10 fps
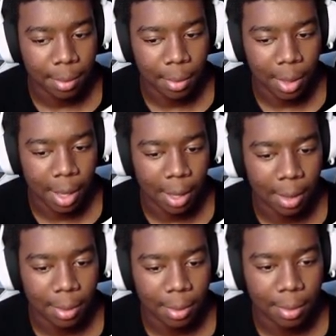Okay.
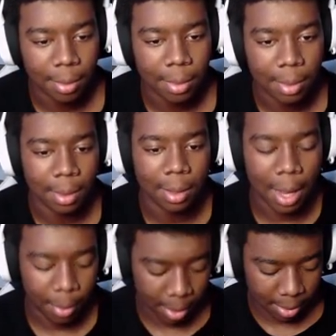
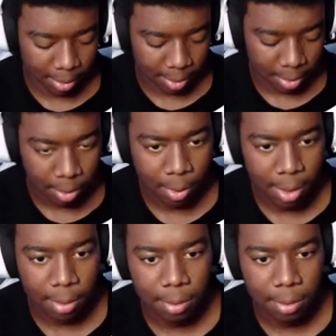Light work. What?